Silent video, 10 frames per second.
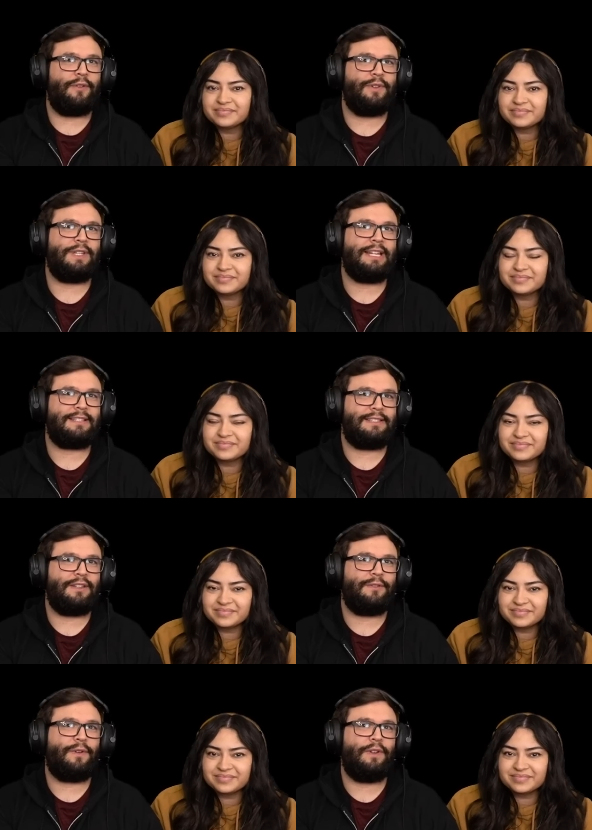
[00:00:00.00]
Speaker 1: if you'd like to see
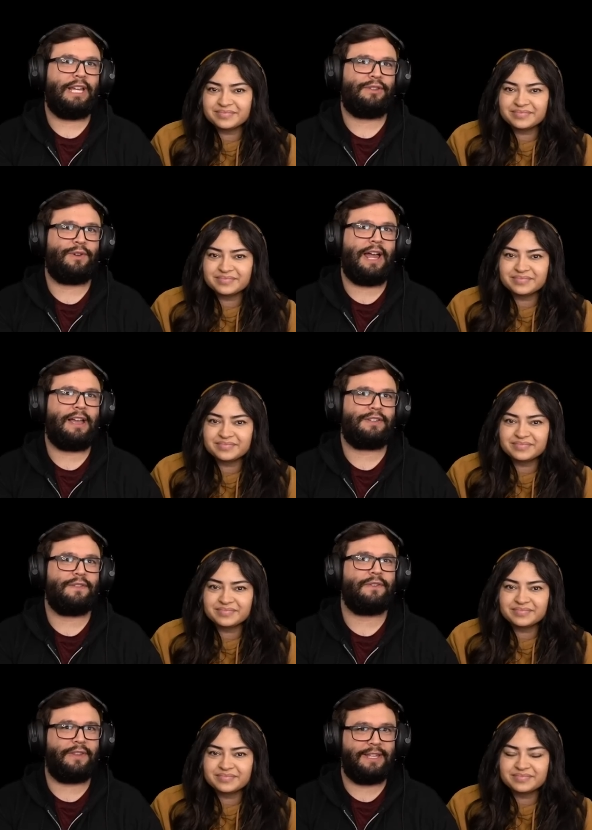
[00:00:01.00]
the full length
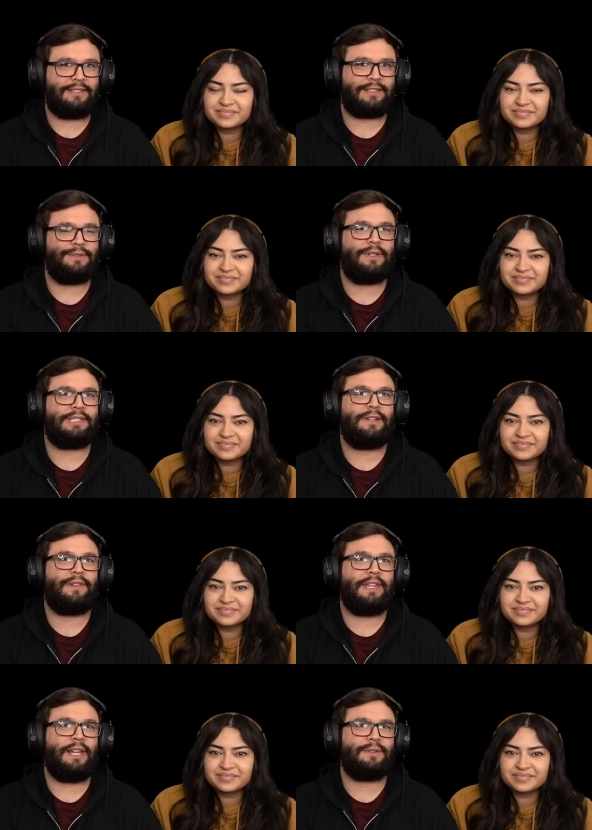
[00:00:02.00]
reaction for this, as well as
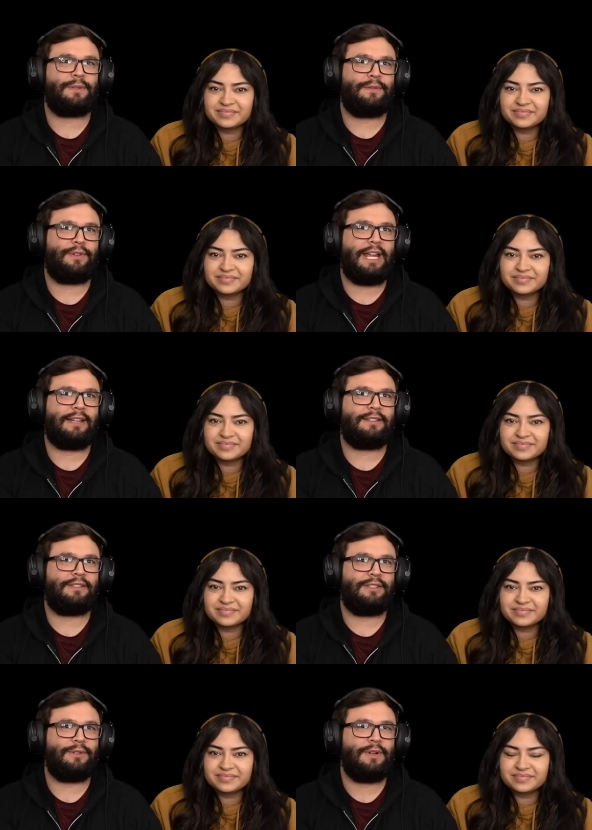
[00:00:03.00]
everything else that we've
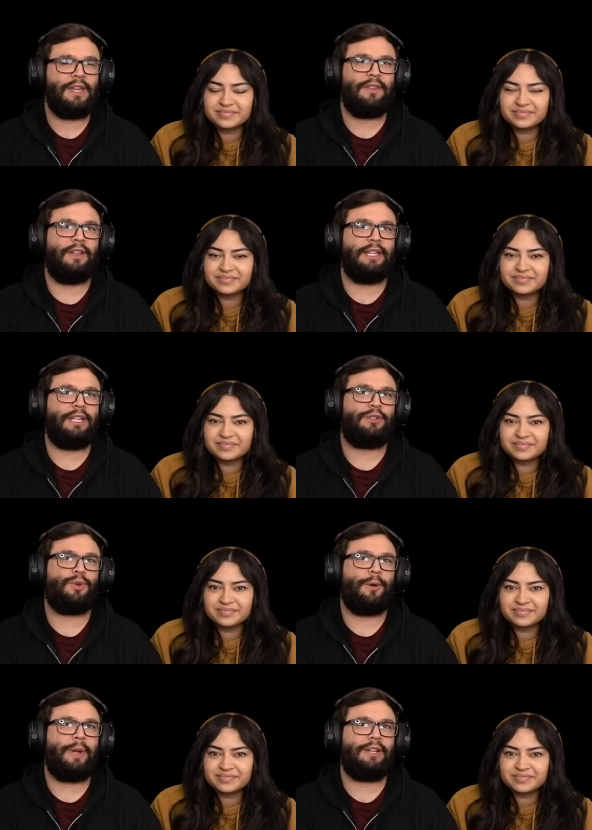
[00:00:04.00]
reacted to, the link
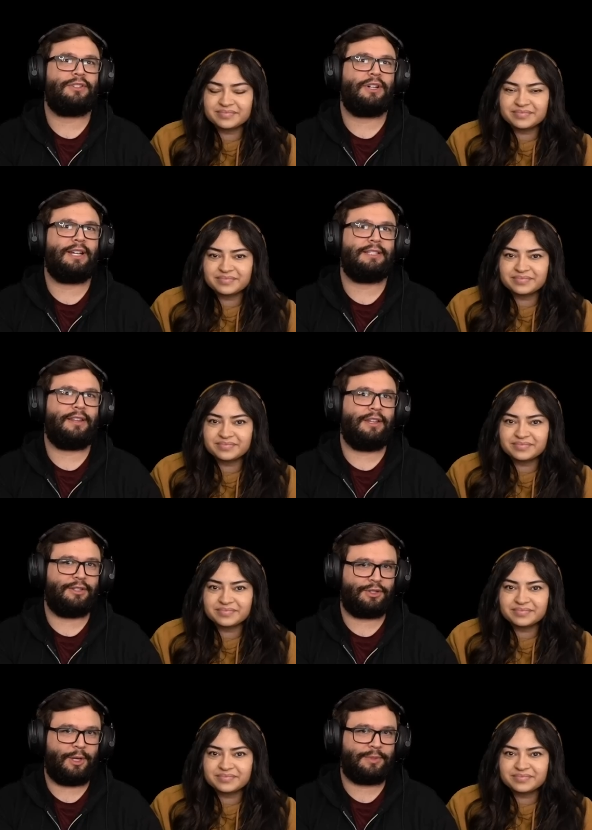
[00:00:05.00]
to our Patreon is in the
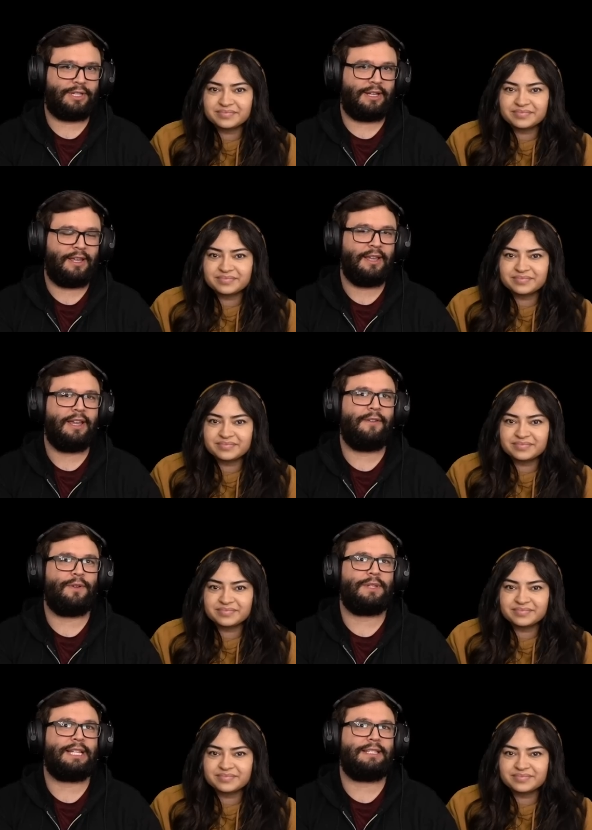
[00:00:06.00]
description. If
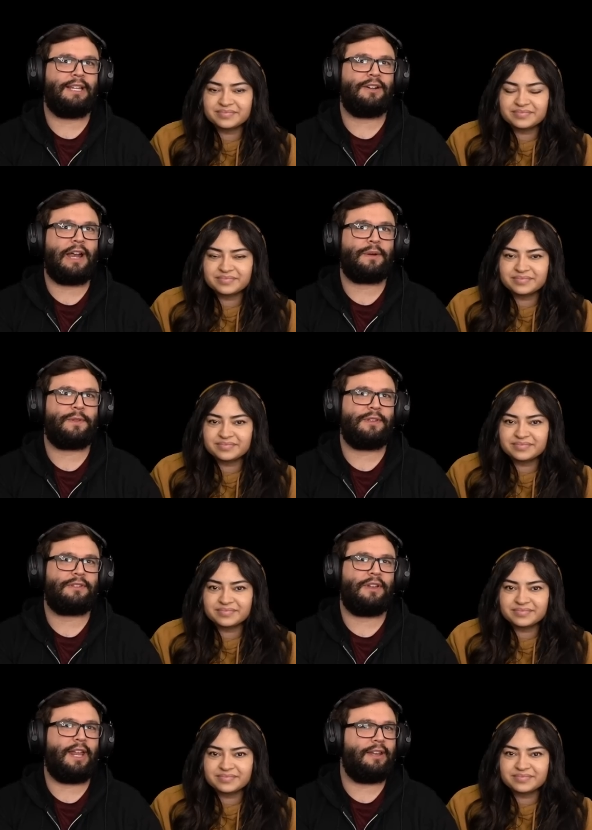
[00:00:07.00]
you would like to interact with
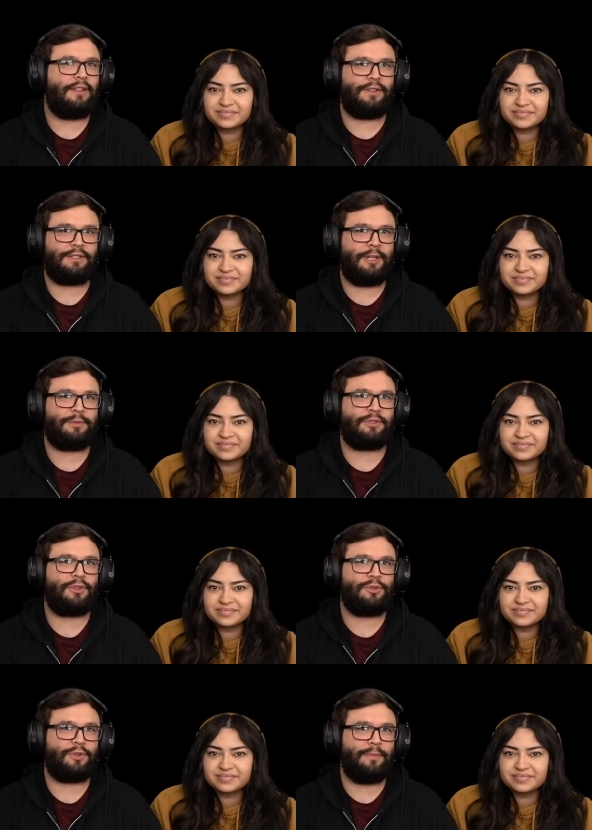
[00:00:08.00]
us on any other types of
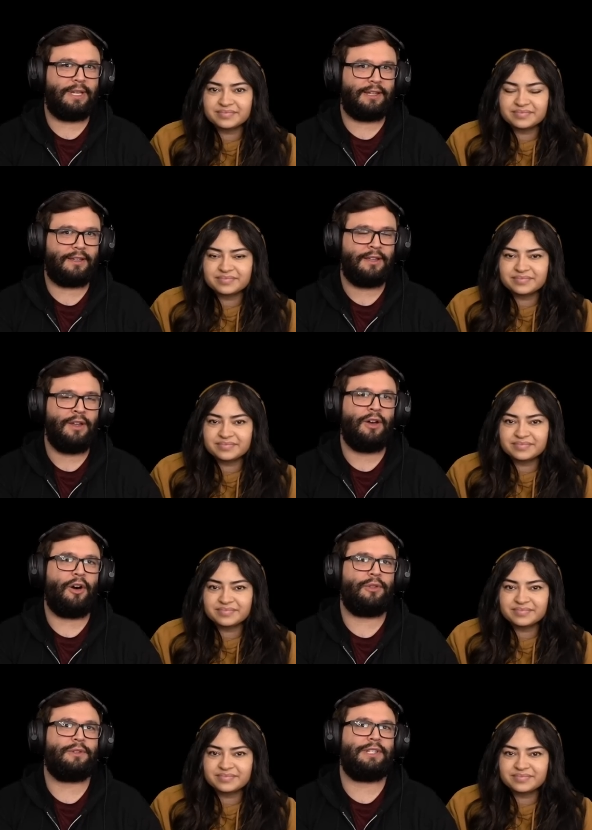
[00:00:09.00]
social media,
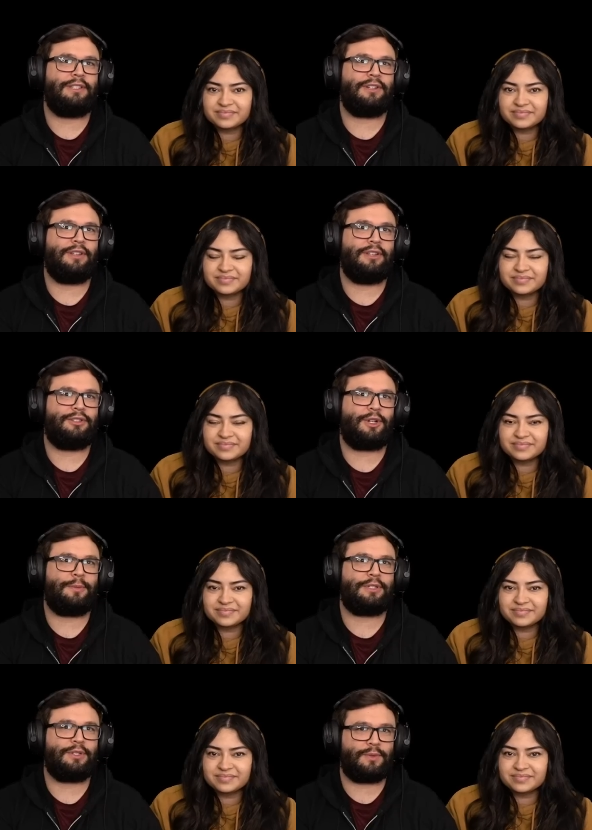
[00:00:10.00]
all those links are in the
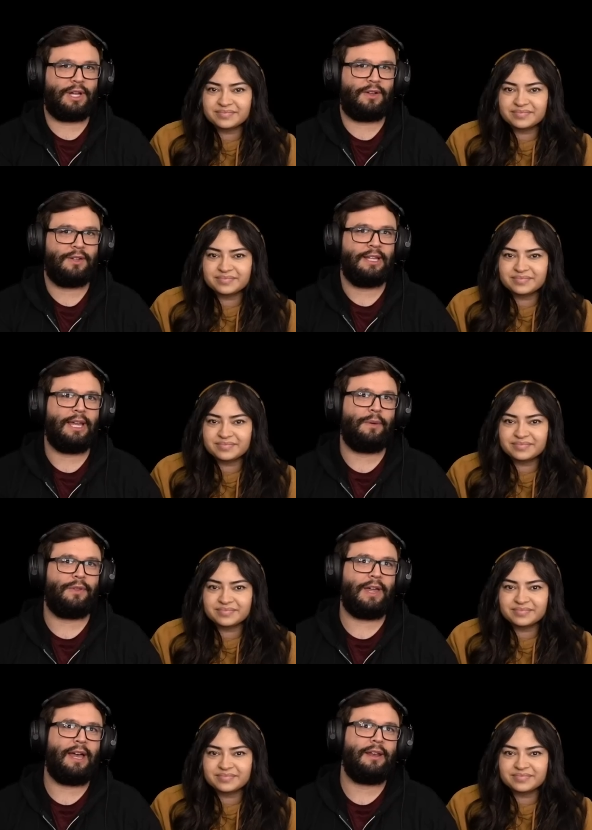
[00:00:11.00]
description as well. And
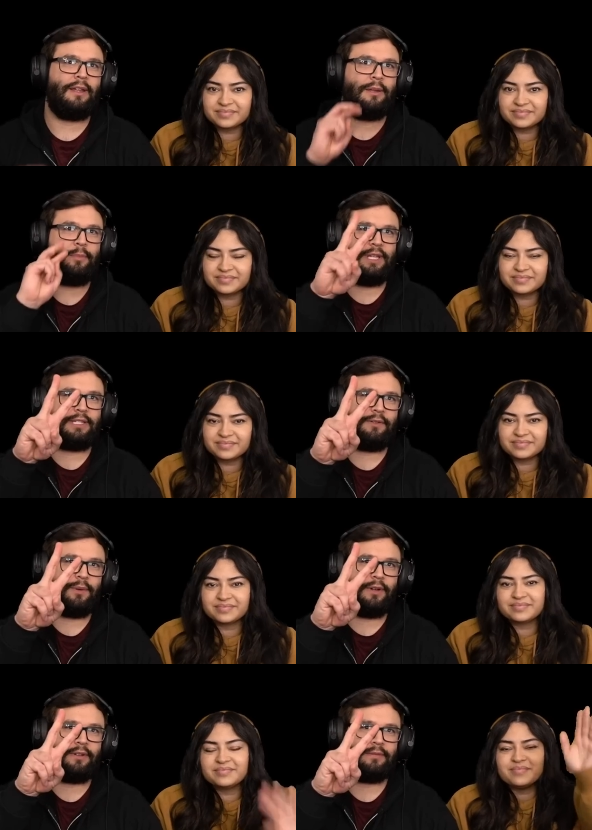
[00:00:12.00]
with that, peace,
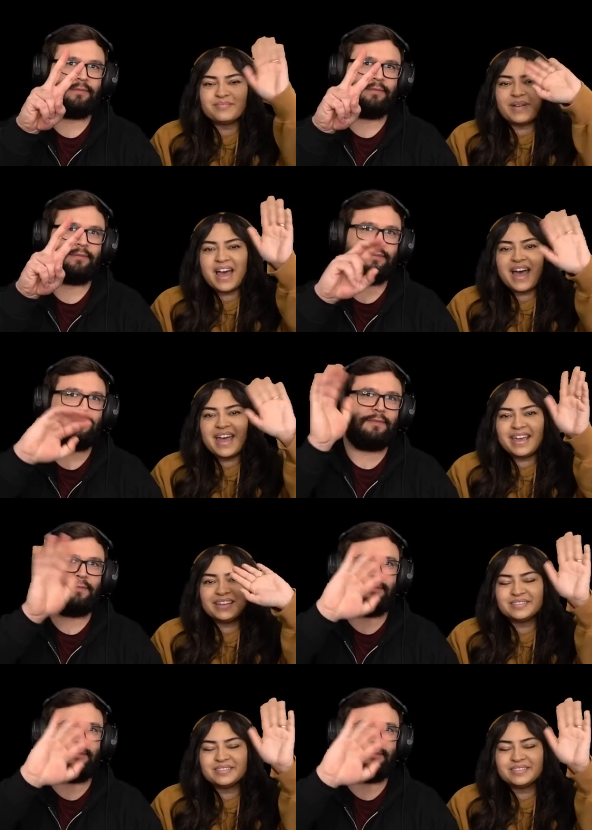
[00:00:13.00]
everyone. Bye.